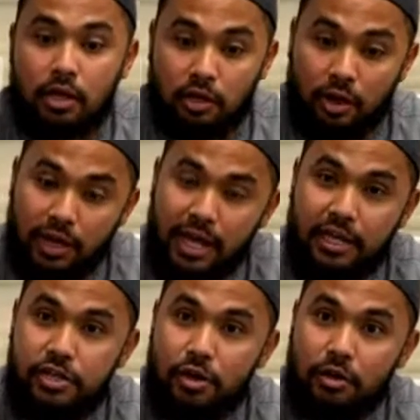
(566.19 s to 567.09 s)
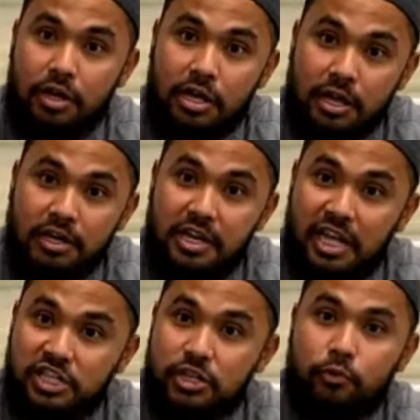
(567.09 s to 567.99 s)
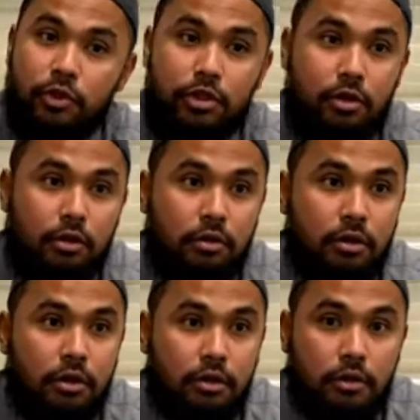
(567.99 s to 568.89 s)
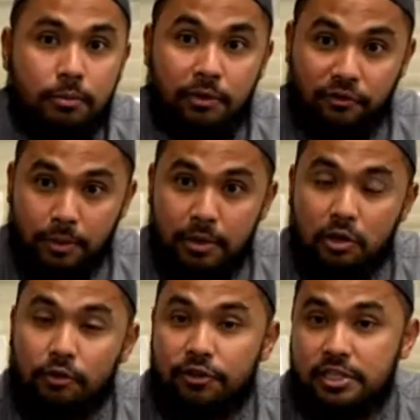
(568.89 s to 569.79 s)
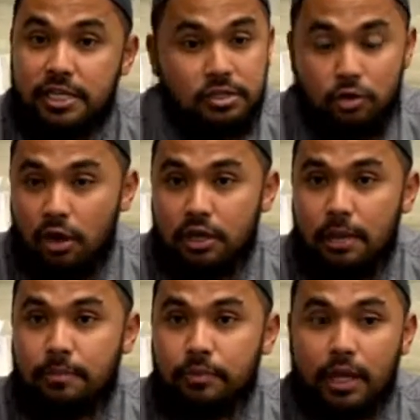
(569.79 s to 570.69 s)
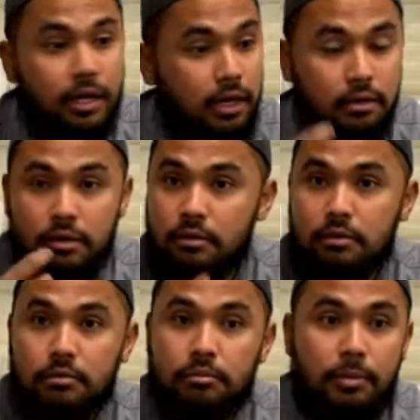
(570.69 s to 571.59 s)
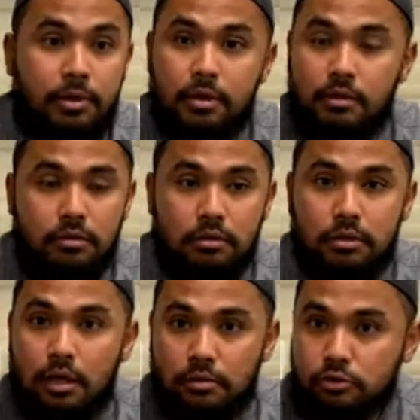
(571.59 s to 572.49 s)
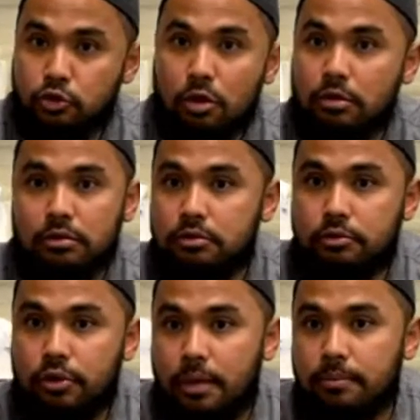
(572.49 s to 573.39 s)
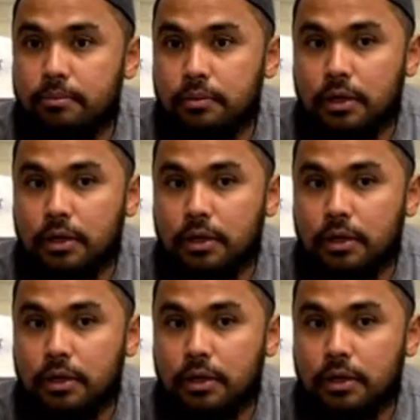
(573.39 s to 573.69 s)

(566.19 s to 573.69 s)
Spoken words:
connect your relation with your family overseas, call them, and then maybe talk to them.